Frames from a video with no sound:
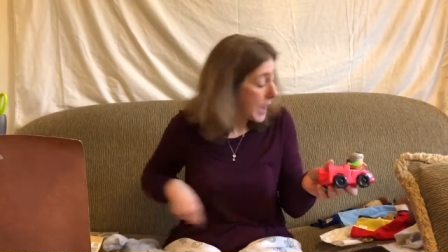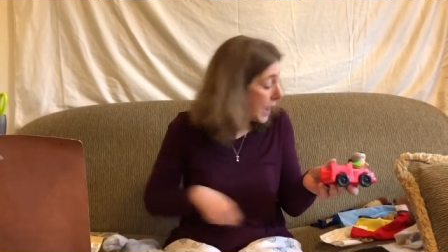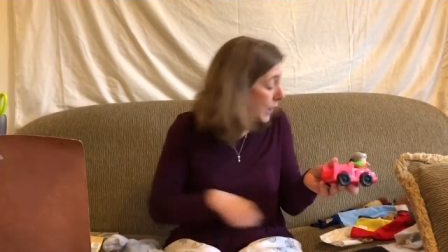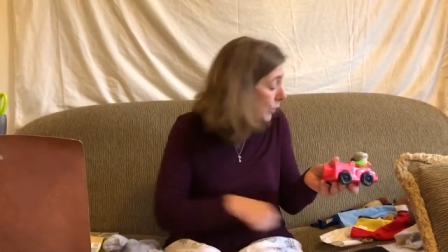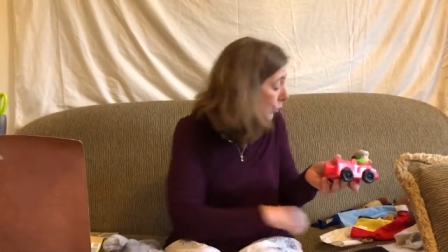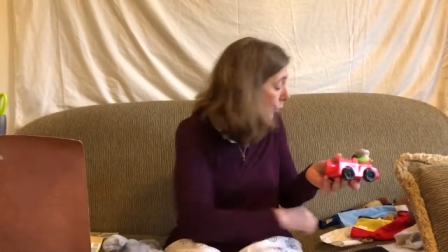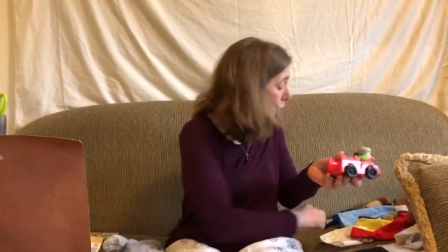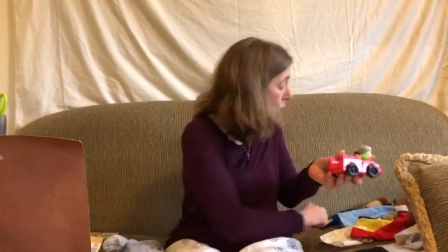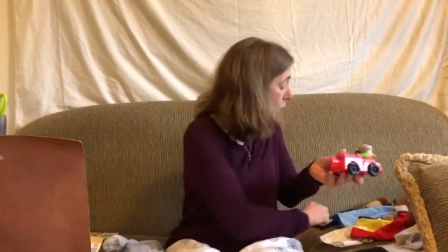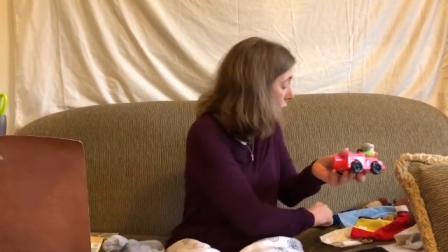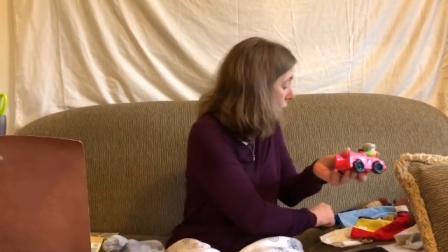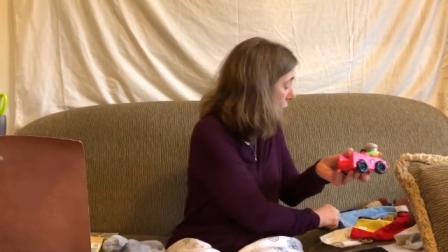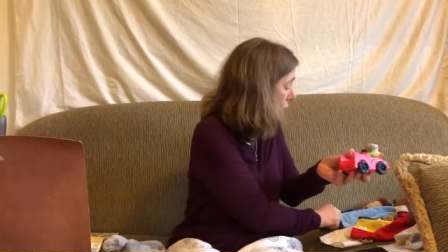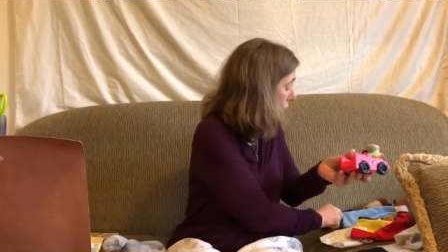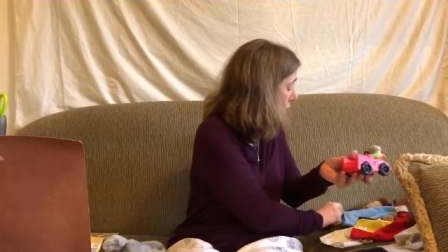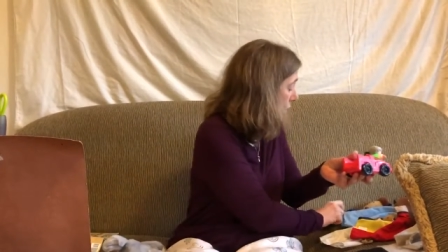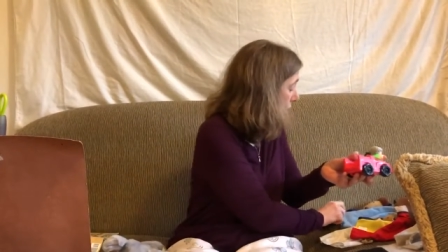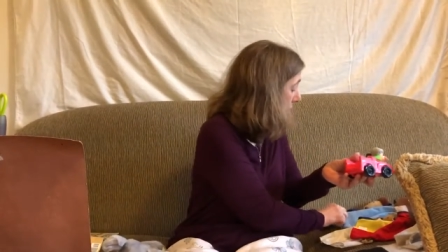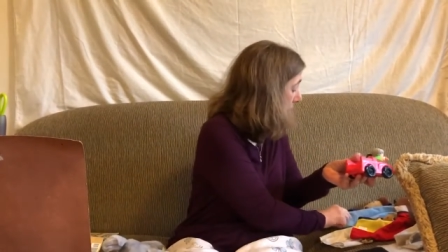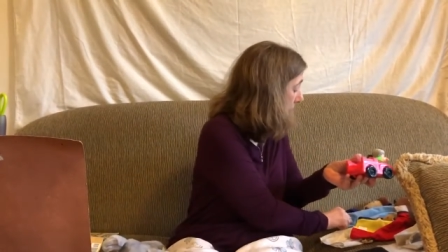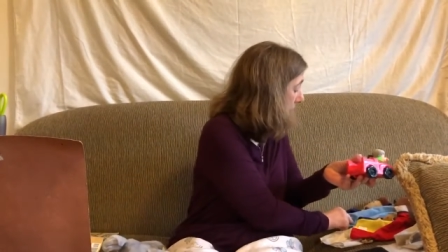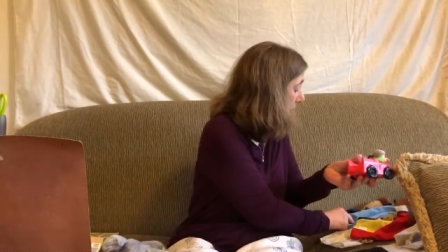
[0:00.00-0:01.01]
and
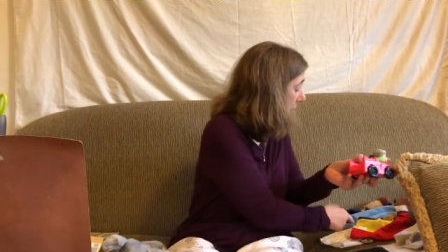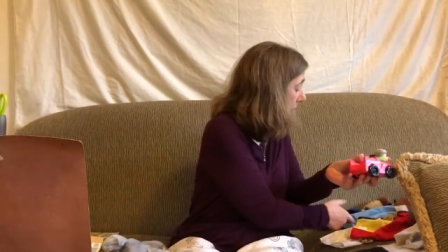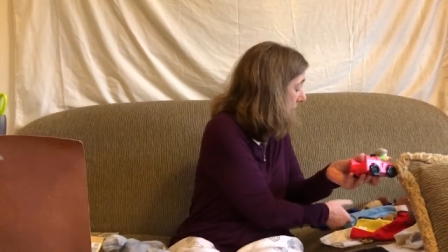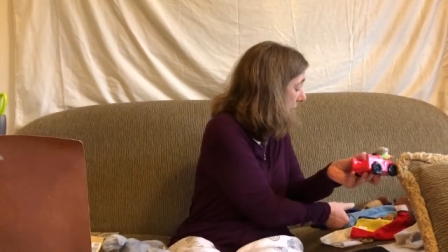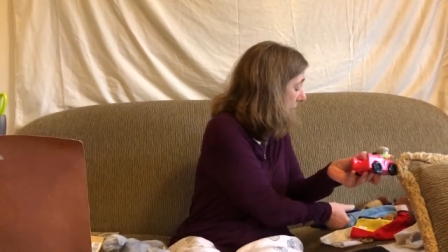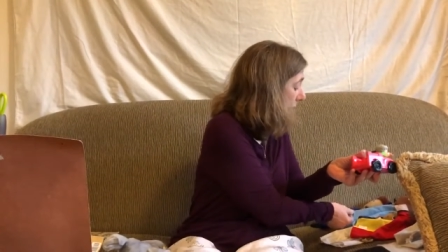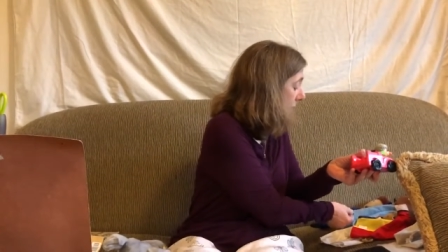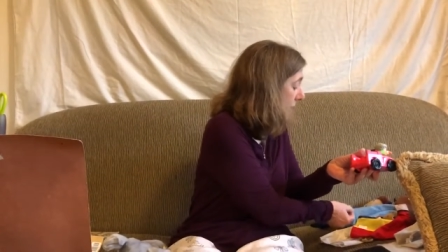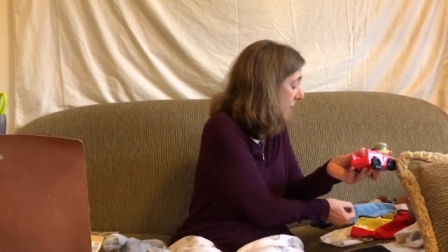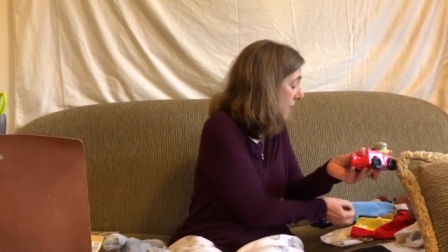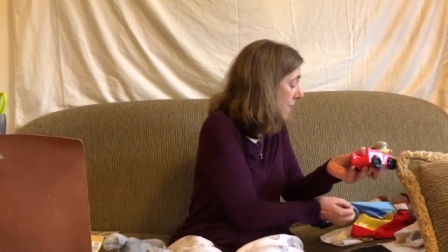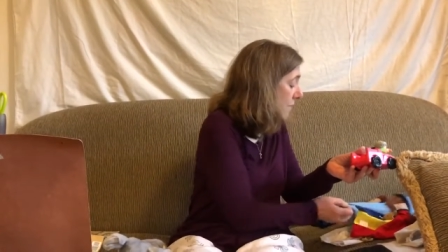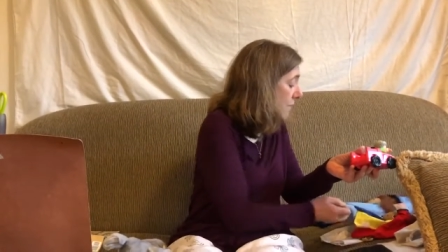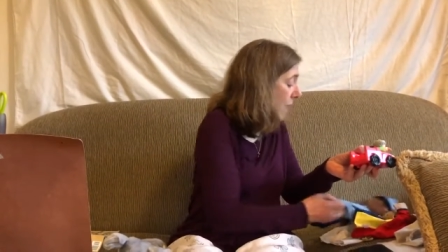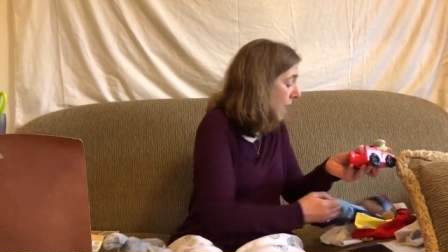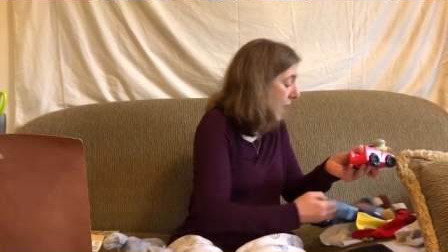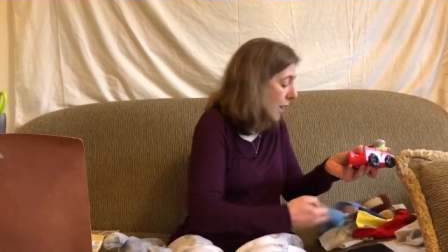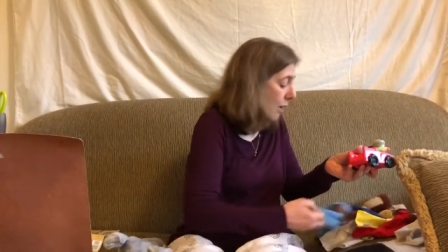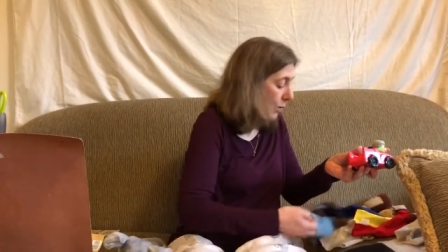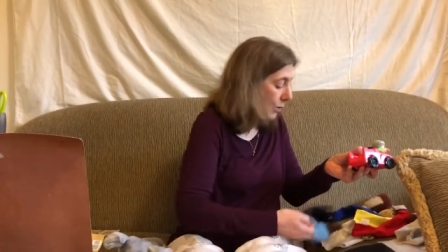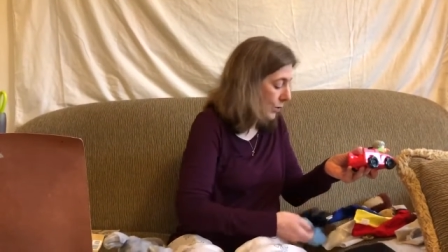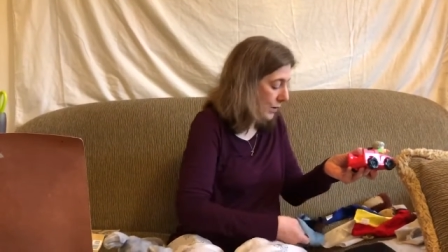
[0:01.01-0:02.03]
workers came
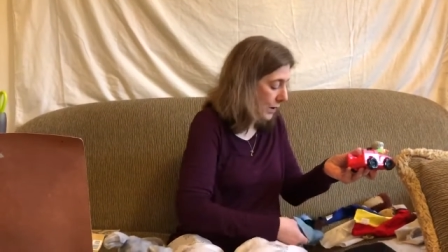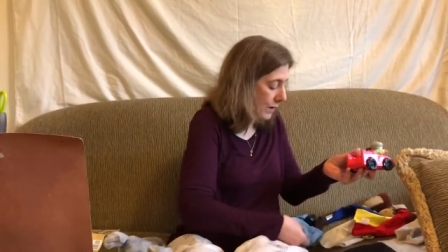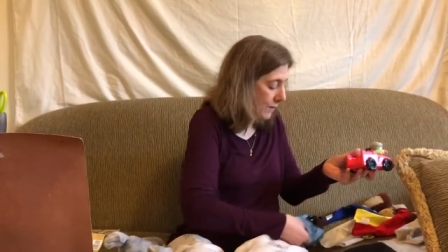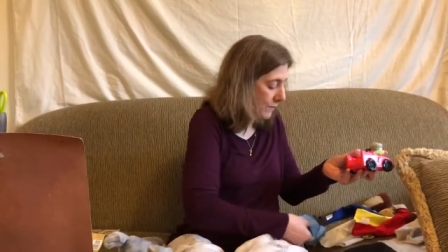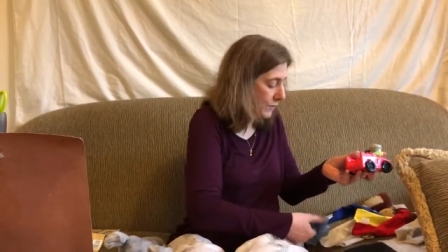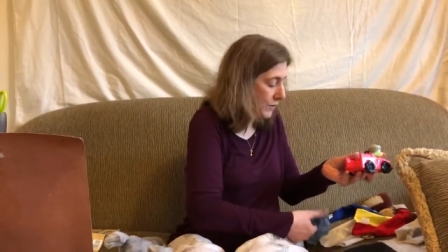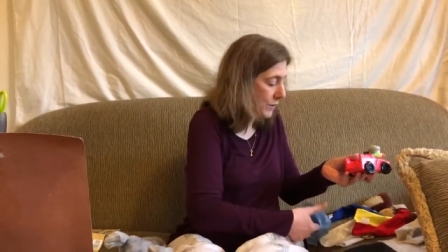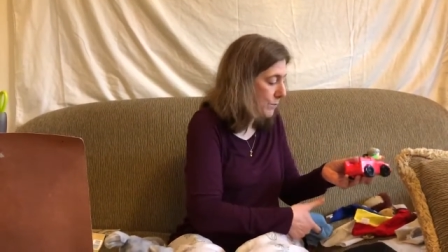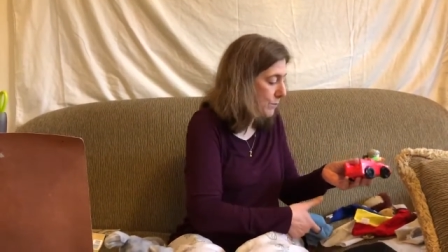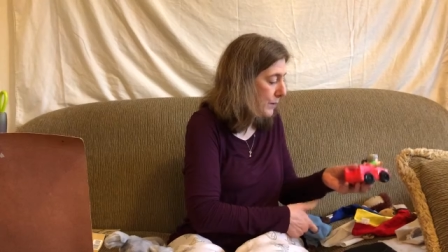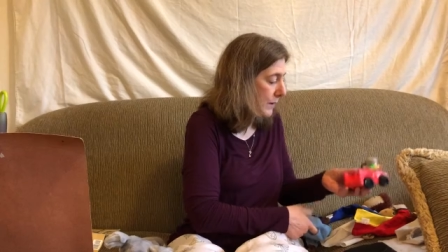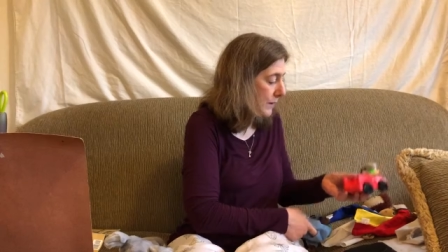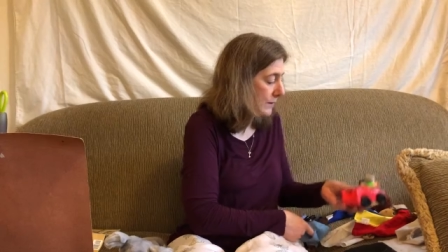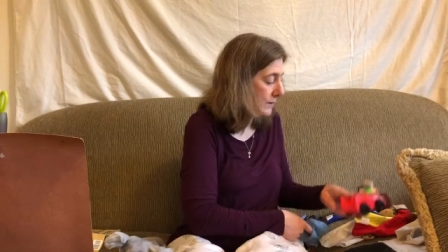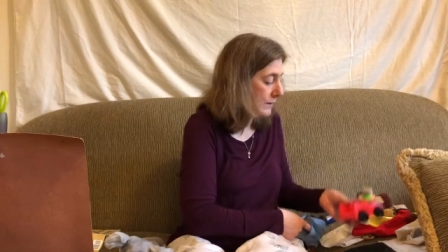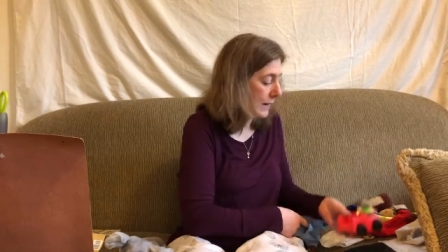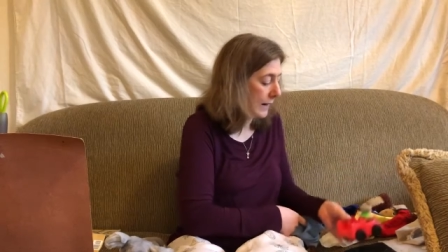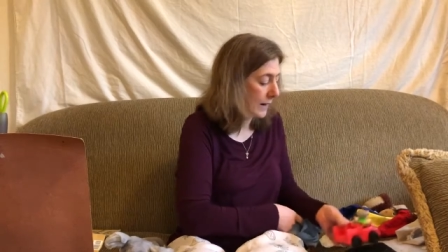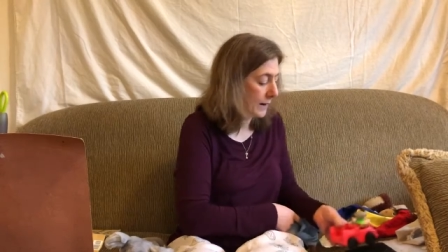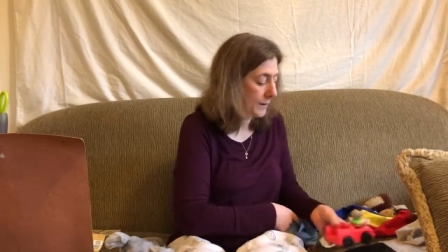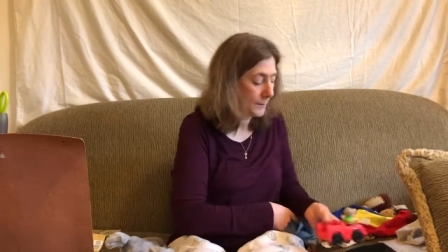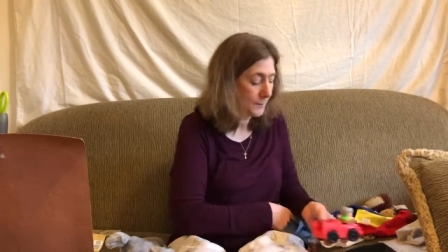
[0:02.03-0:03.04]
out of the
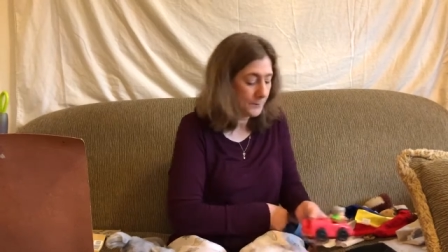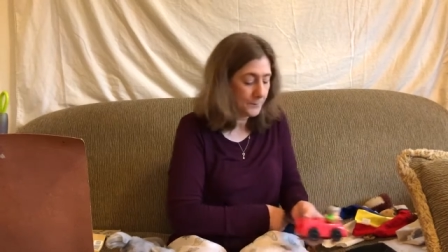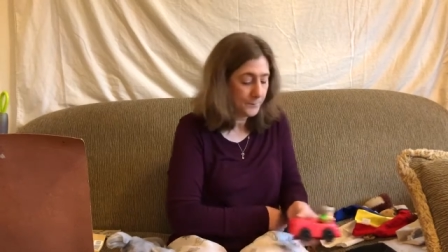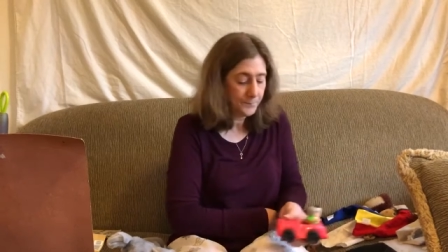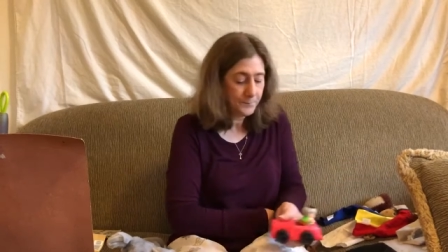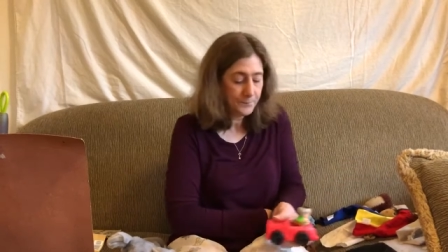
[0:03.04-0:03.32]
building